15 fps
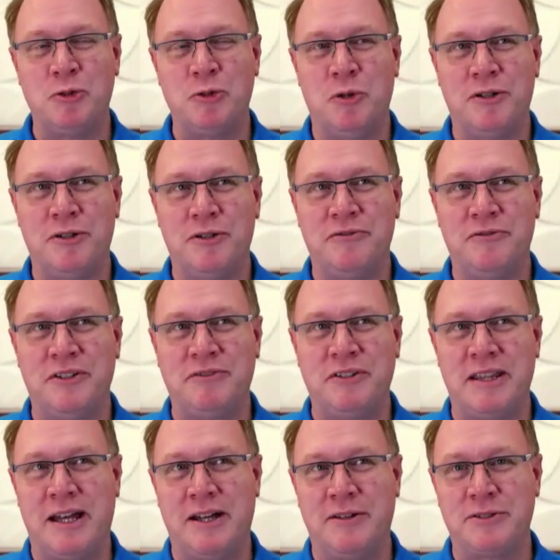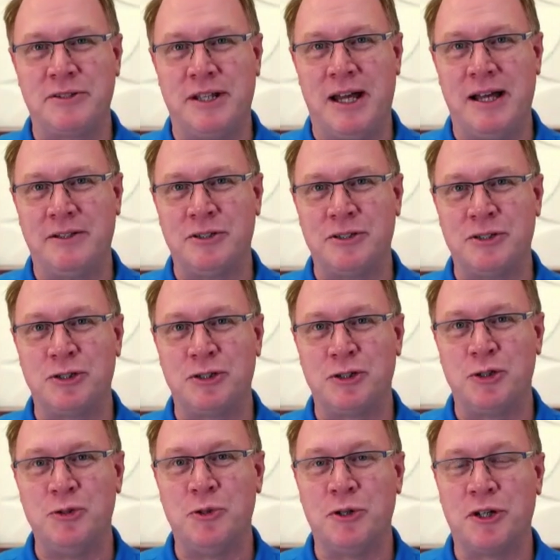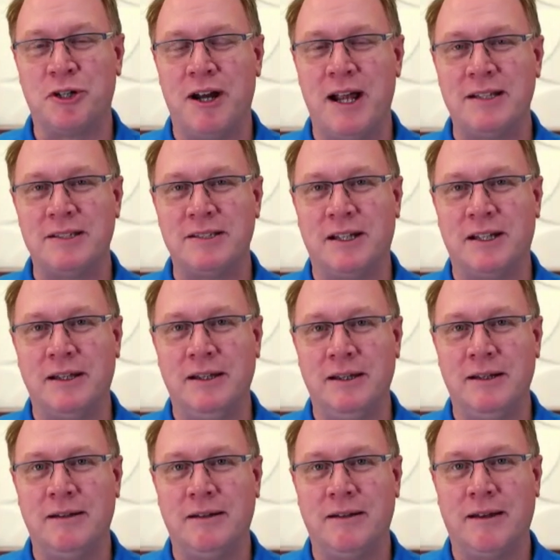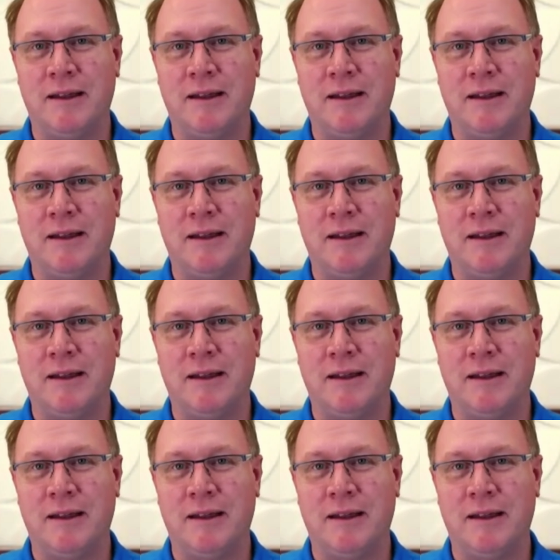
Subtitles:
$250,000 to her grandson,